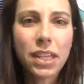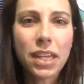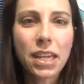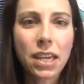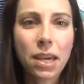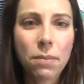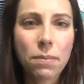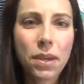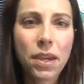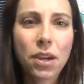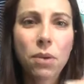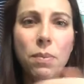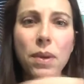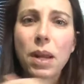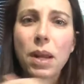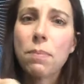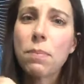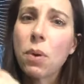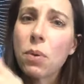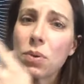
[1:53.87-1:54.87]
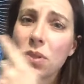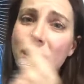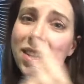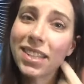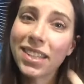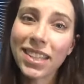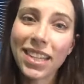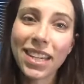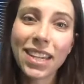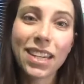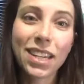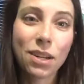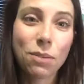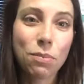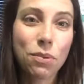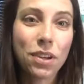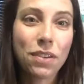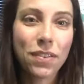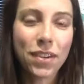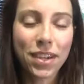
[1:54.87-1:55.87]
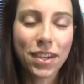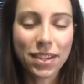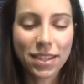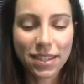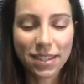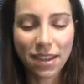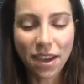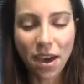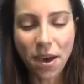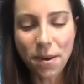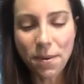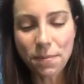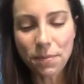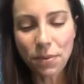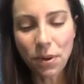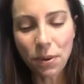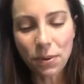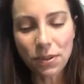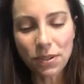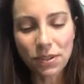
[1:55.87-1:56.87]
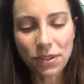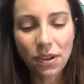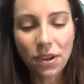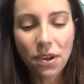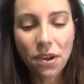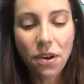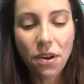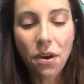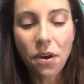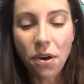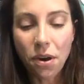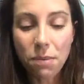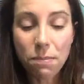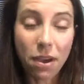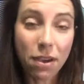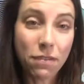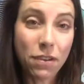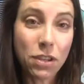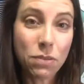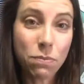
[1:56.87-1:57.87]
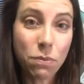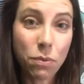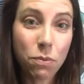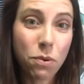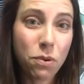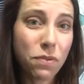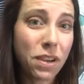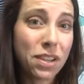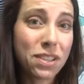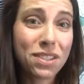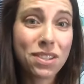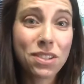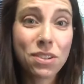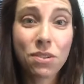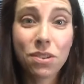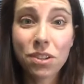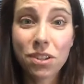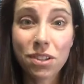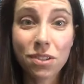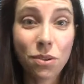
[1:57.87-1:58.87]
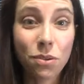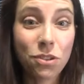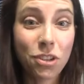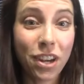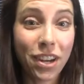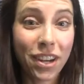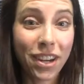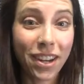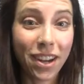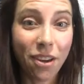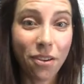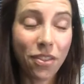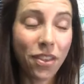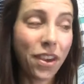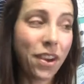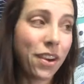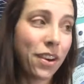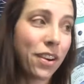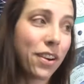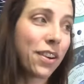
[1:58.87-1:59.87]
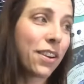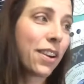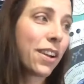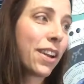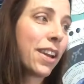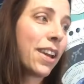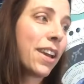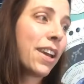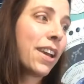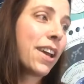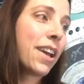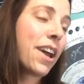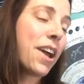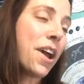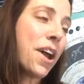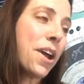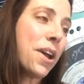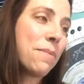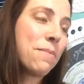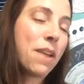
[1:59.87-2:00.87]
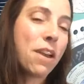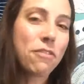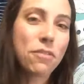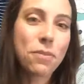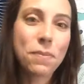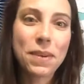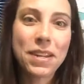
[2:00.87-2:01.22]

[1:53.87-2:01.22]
up here, but I posted the link in a previous post on my Facebook profile, so you can just go check it out there. Everybody's